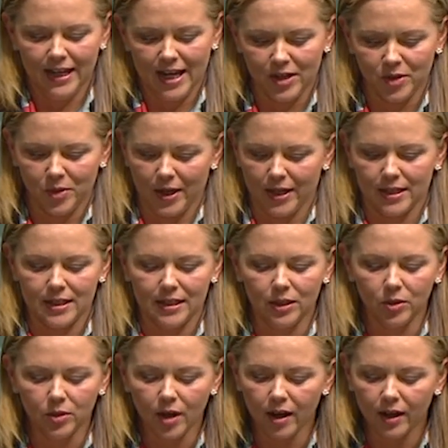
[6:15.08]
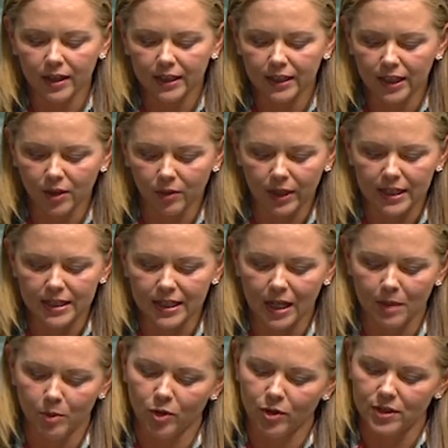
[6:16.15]
Andrew Hastie, who kindly agreed to
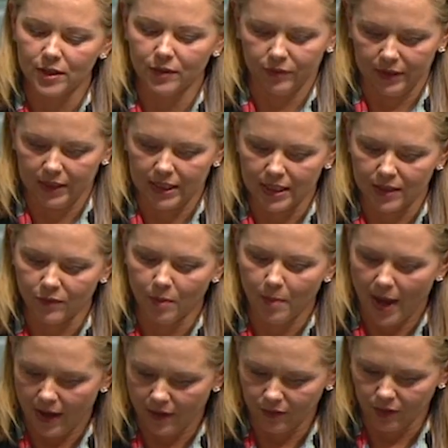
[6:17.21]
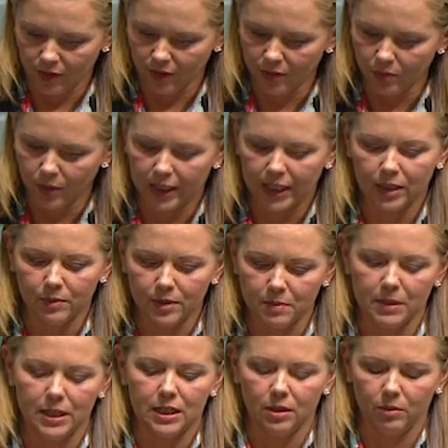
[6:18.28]
come across to Flinders from Avalon, where he was
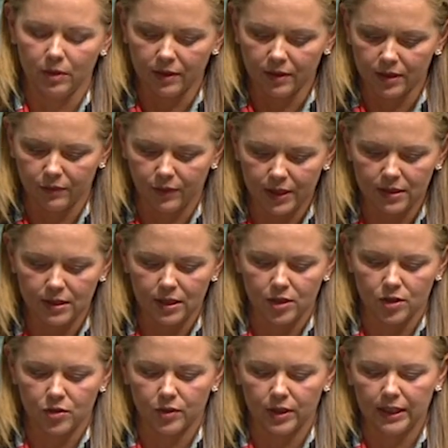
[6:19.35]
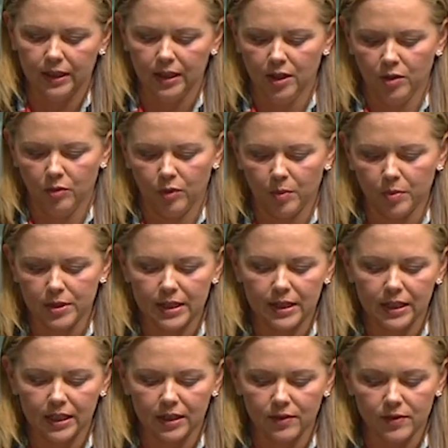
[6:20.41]
meeting with defence industry
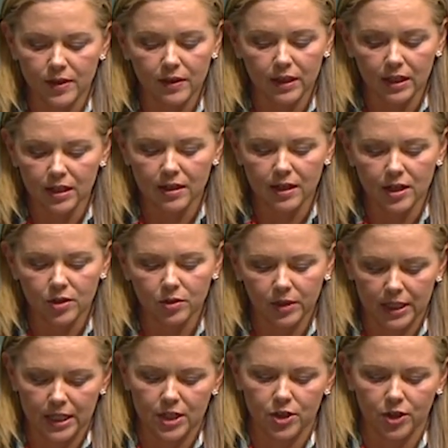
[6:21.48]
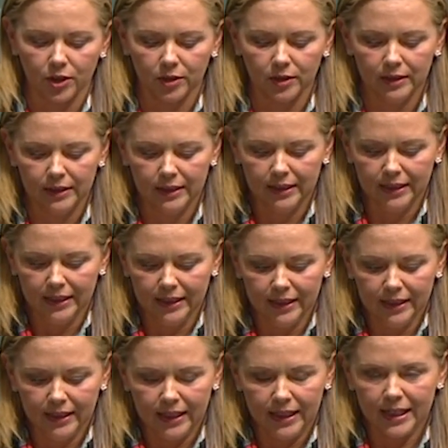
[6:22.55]
representatives at the International Air Show.
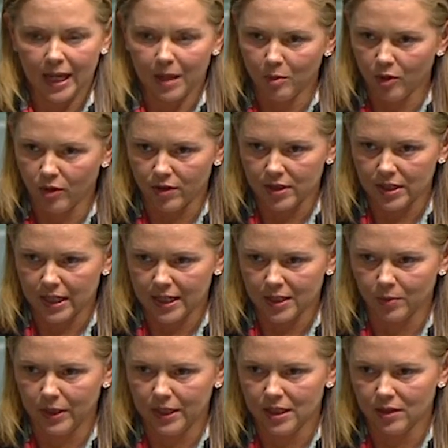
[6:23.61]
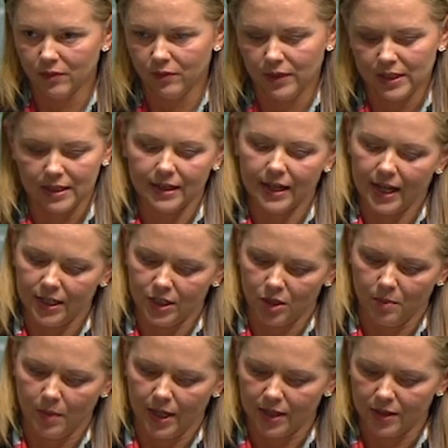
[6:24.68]
He came across last week to visit
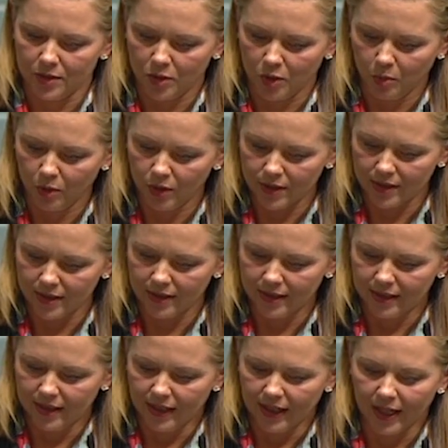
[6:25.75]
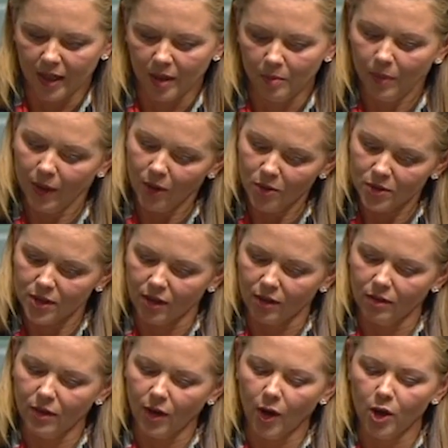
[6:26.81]
HMAS Cerberus, but
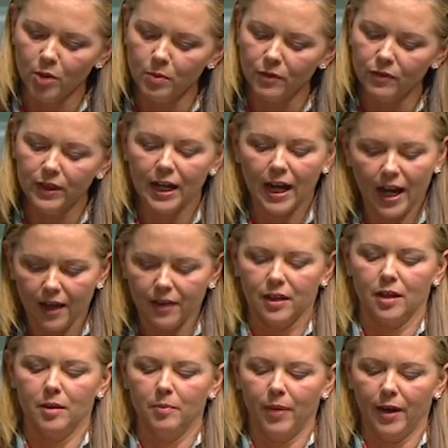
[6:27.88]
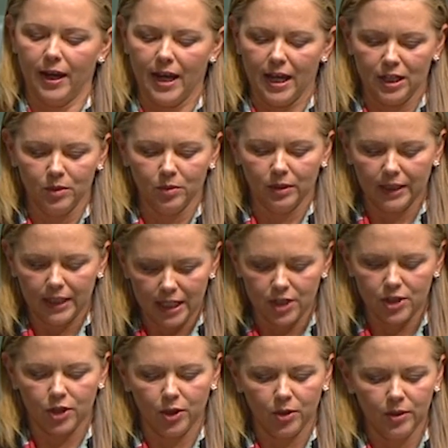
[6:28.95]
also the home of the other biannual air
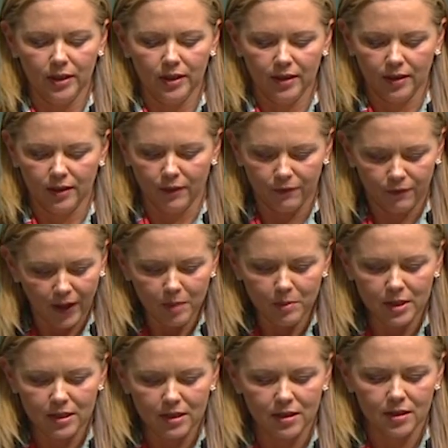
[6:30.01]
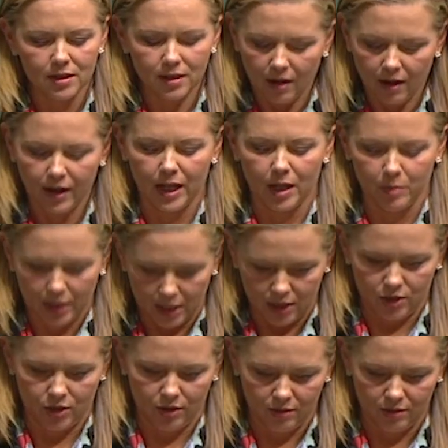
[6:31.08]
show, the famous Tyabb Air
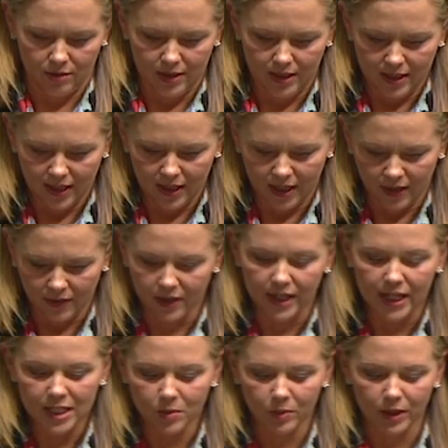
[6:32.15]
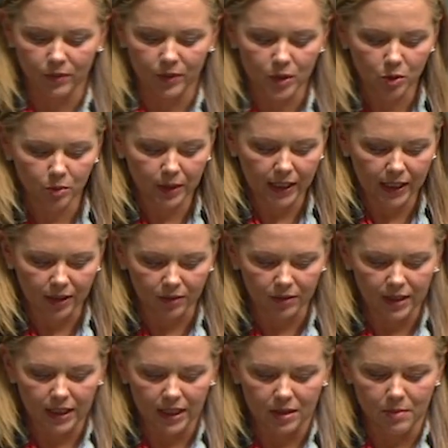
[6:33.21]
Show, the next one of which will be
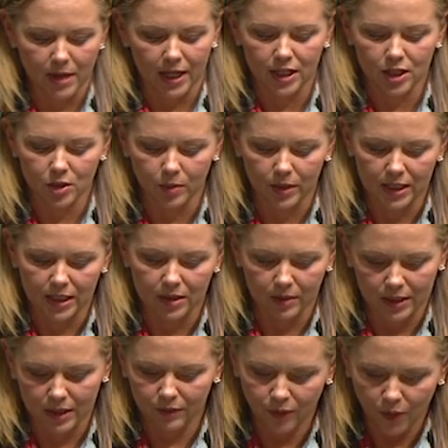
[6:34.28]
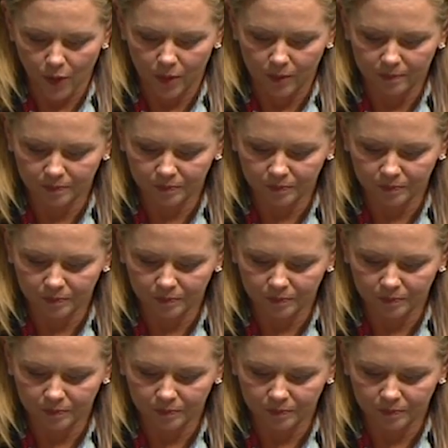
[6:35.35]
held in March 2024.